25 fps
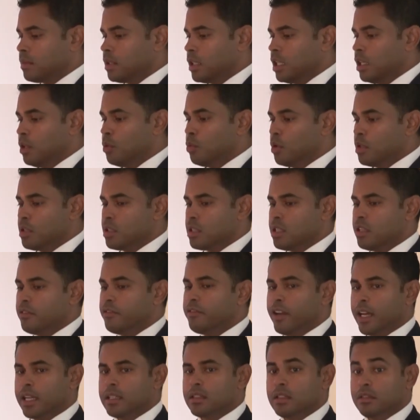he was
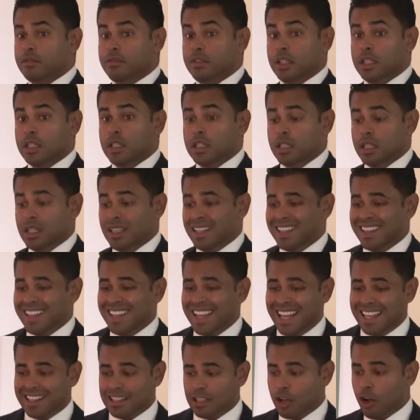effectively
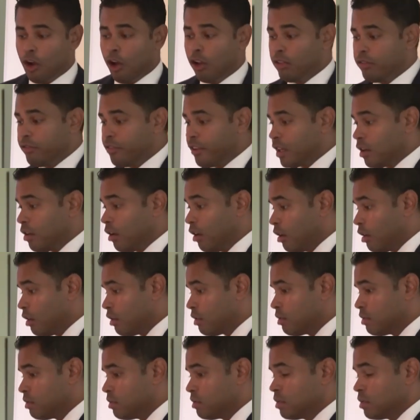engulfing her,